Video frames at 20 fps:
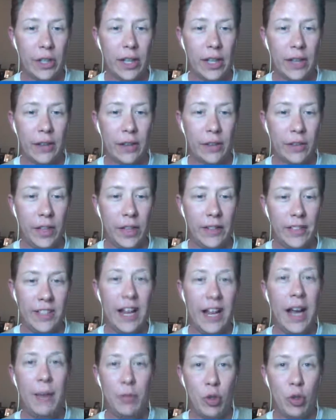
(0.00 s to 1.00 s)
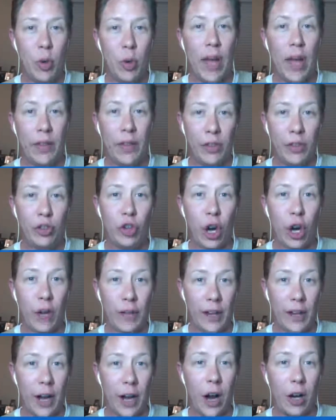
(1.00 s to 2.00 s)
is it's time to end the
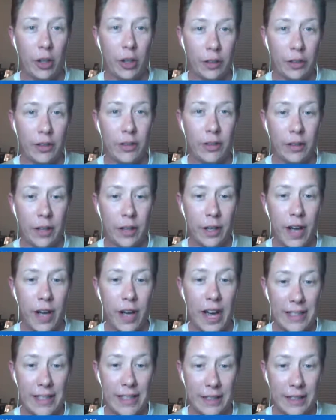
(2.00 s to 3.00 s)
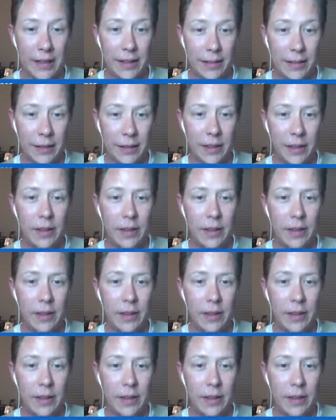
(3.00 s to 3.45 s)
starving artist idea.